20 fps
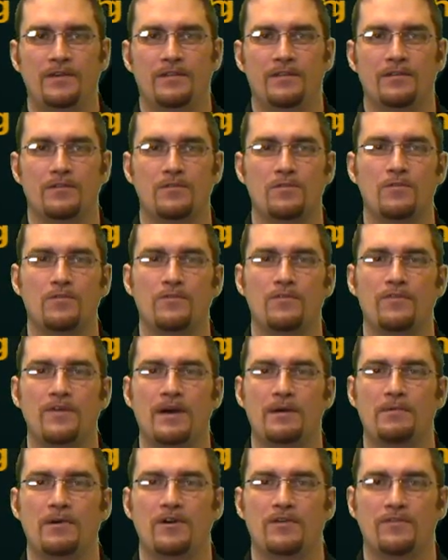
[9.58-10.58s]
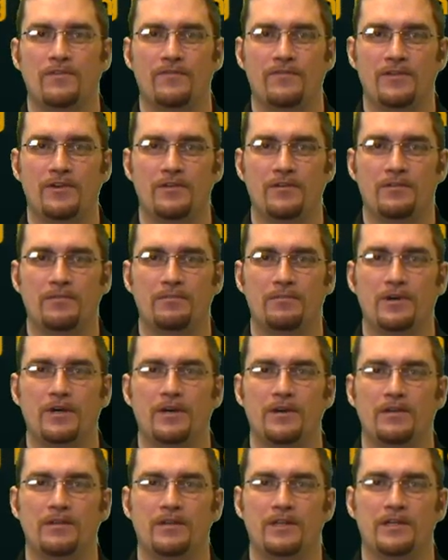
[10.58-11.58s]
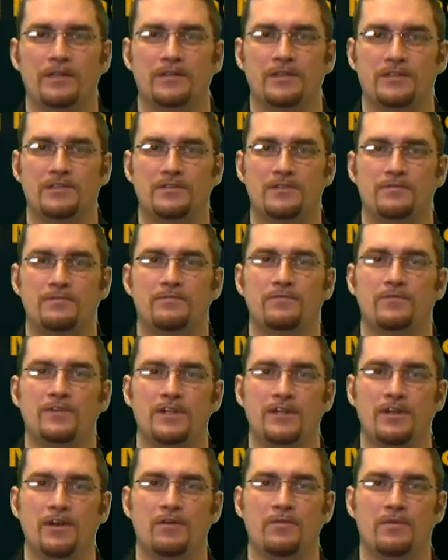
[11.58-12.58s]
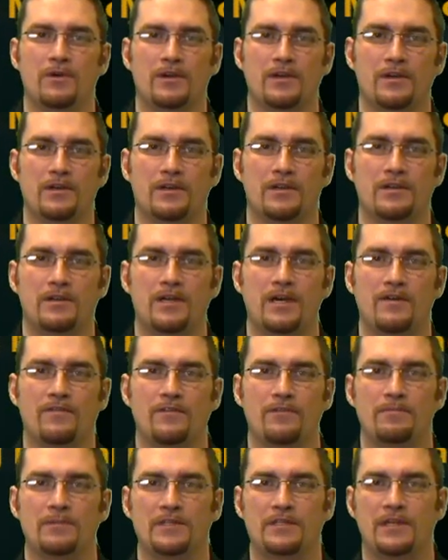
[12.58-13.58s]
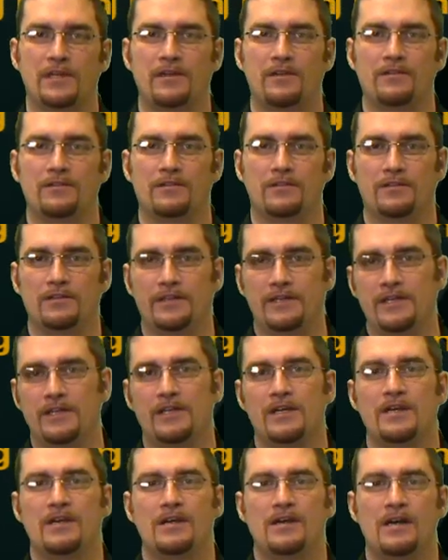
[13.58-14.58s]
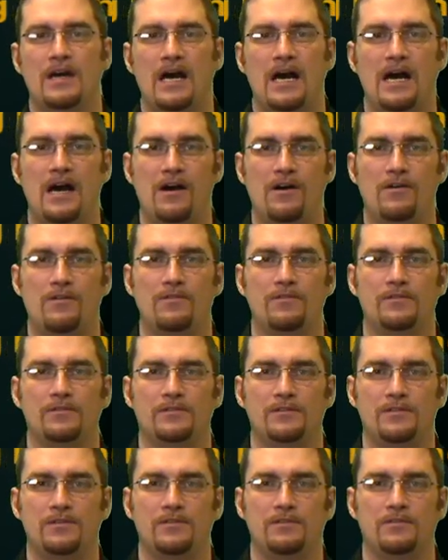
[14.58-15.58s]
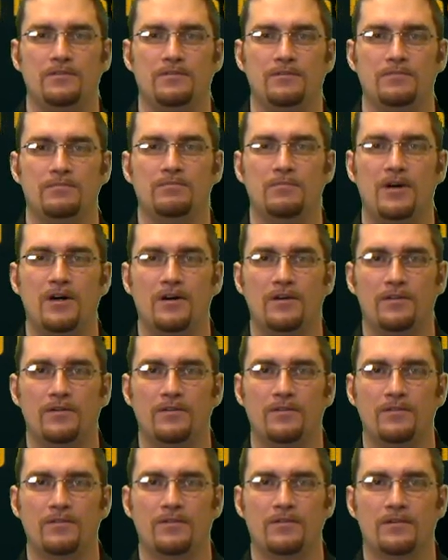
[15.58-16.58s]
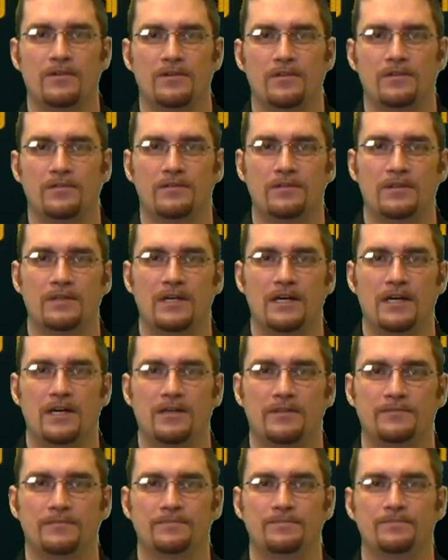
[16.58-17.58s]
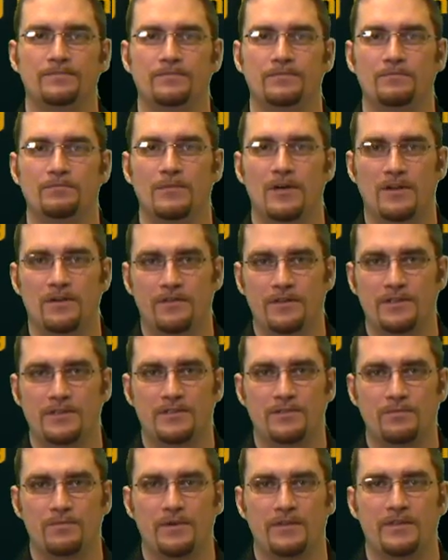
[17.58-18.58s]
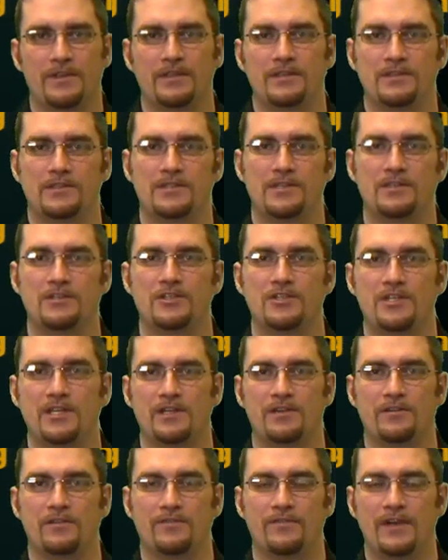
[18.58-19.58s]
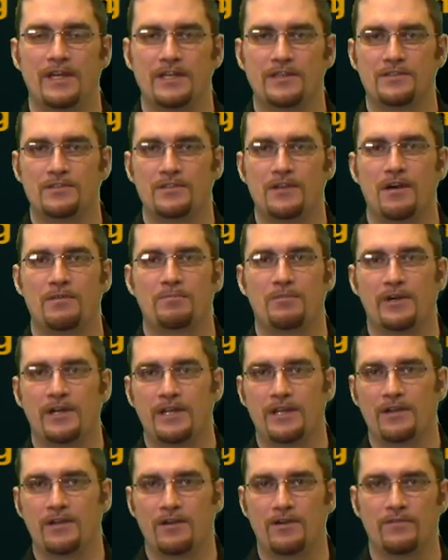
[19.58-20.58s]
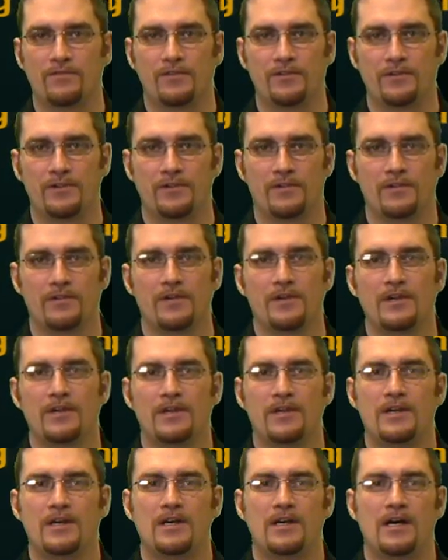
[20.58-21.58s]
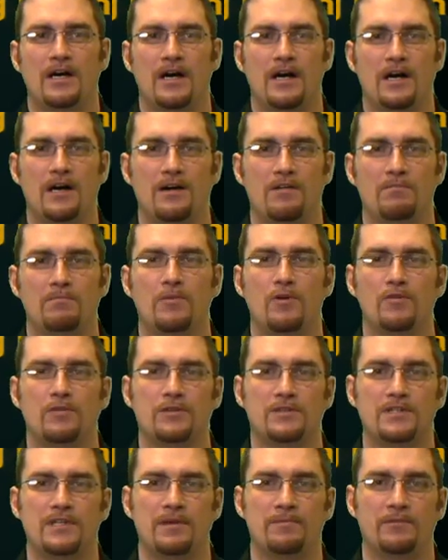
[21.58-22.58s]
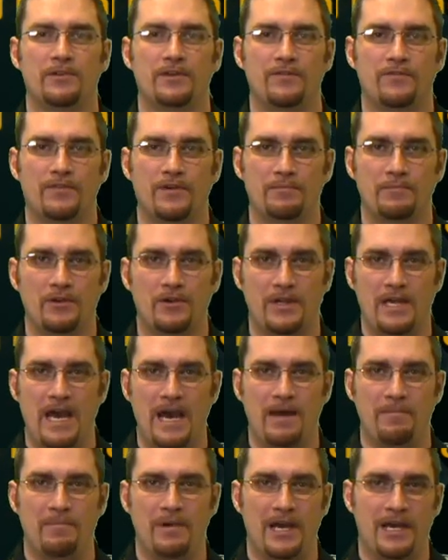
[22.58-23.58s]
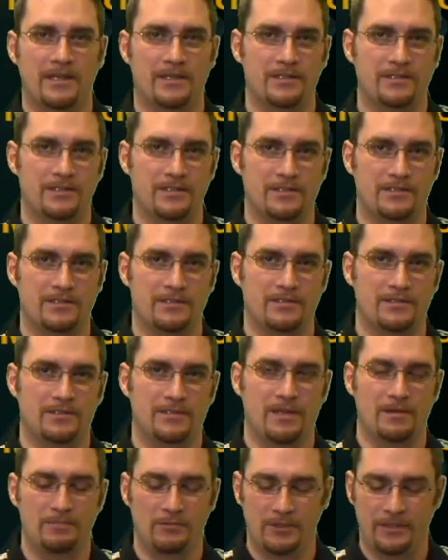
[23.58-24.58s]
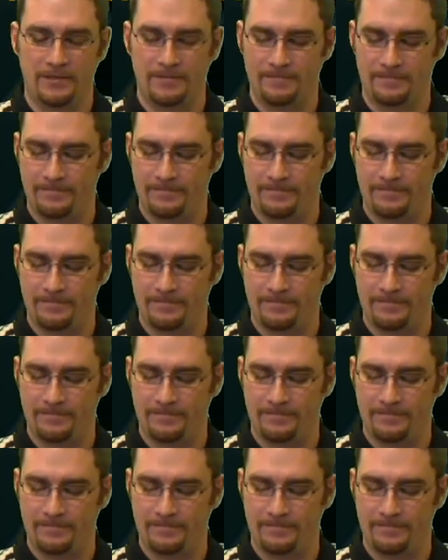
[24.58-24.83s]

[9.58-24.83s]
a cool FEM overview, but in this video we're going to cover particularly how to model or uh, model this within the Synergy interface, not bringing over your uh, mold assembly from your CAD package as an assembly.